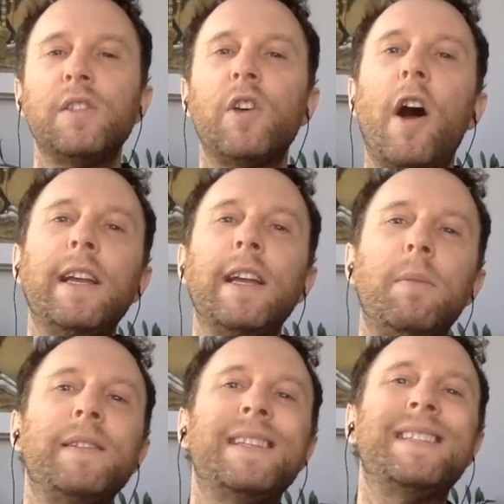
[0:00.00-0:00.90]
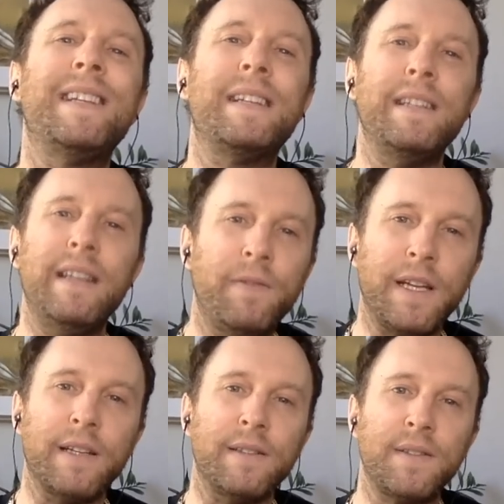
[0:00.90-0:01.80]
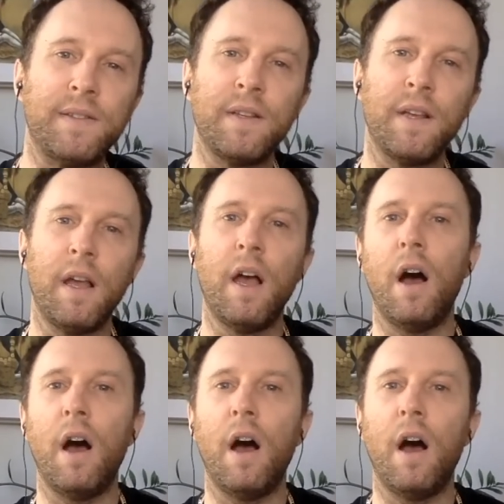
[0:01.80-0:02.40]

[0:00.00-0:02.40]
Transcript: talking about the significance